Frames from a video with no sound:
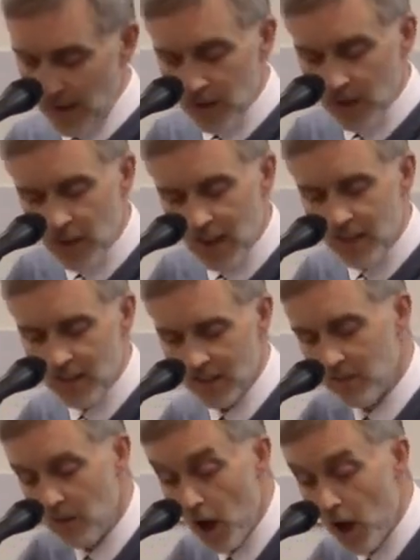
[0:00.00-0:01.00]
That's, in a
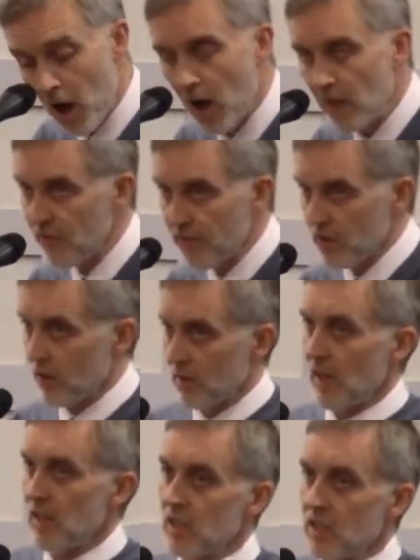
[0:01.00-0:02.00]
sense, half of
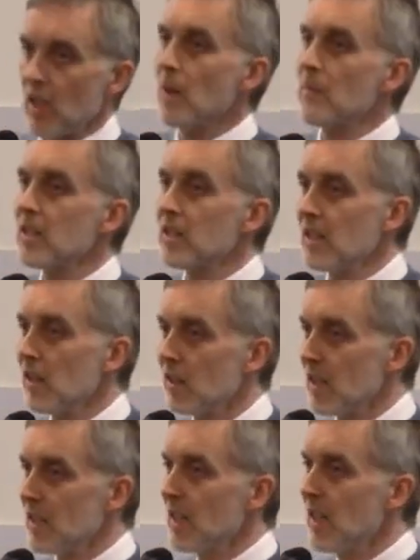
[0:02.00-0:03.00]
John's message. I must
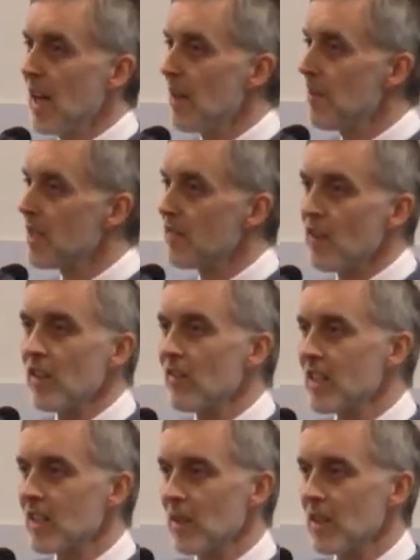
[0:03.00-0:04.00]
decrease. Let me devote
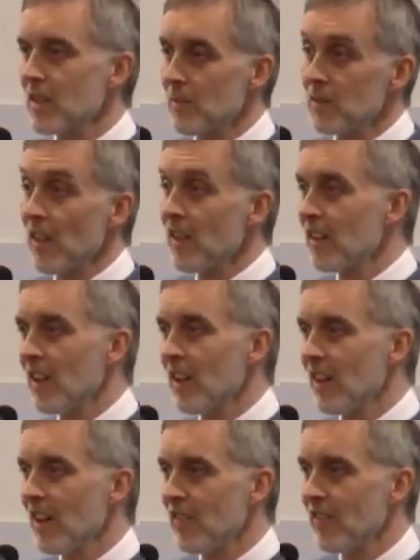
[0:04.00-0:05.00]
the rest of my time to the
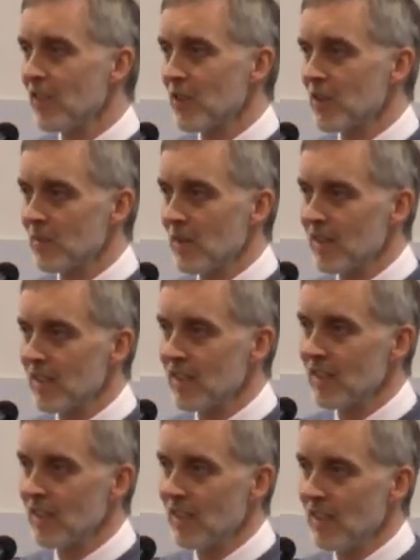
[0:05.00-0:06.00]
other half of John's
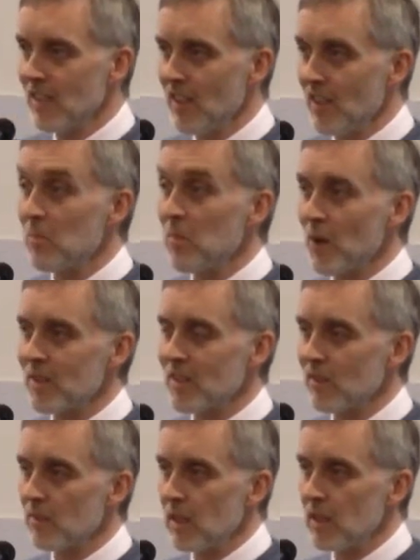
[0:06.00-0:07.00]
message, the
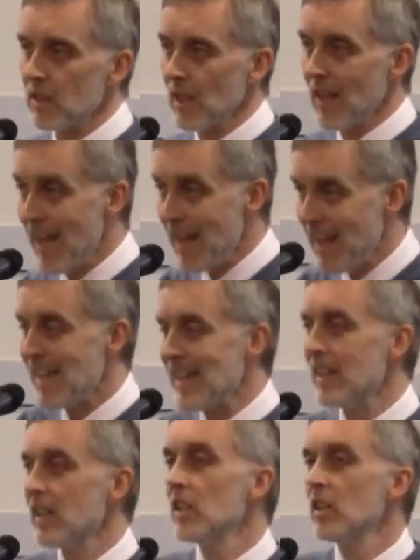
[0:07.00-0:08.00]
positive bit.
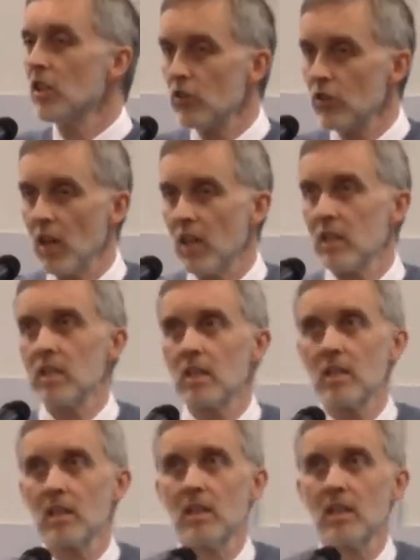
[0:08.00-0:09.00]
He,
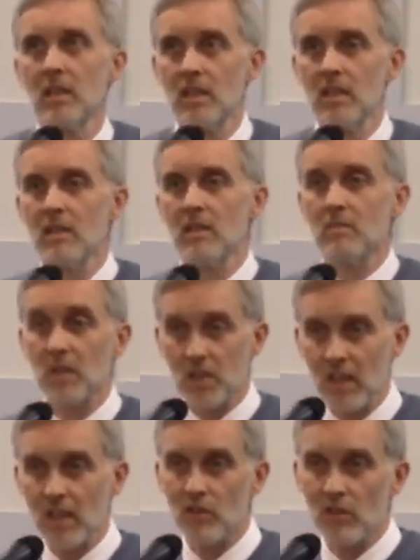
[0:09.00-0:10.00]
Christ,
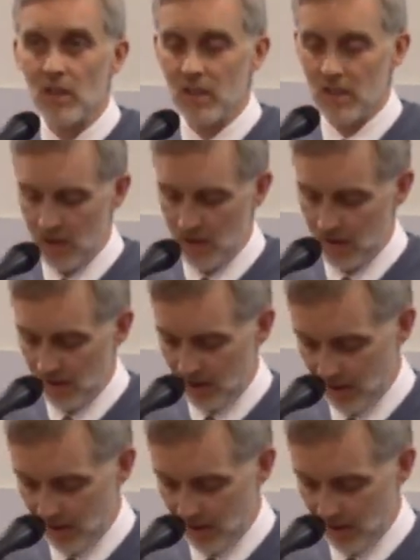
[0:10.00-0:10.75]
must increase.